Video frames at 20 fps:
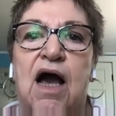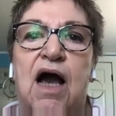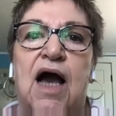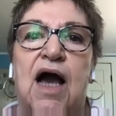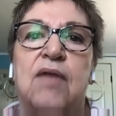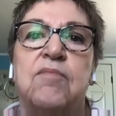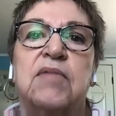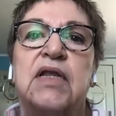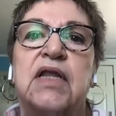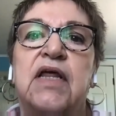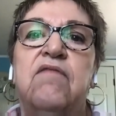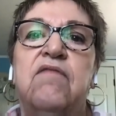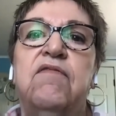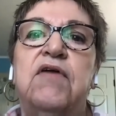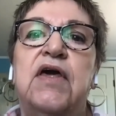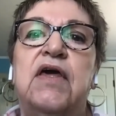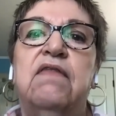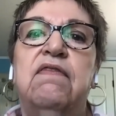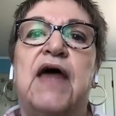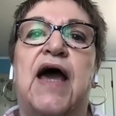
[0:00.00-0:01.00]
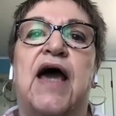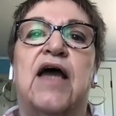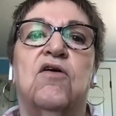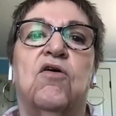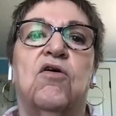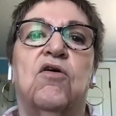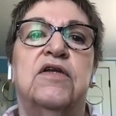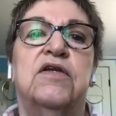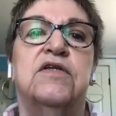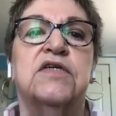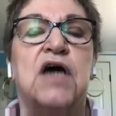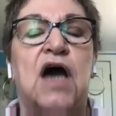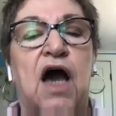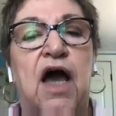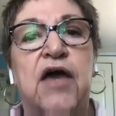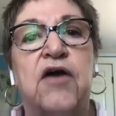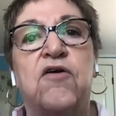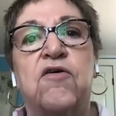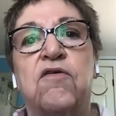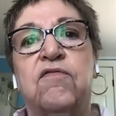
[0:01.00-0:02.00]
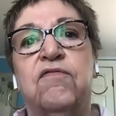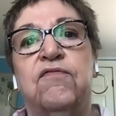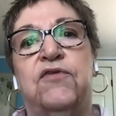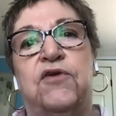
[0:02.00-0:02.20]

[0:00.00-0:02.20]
I'm living that entire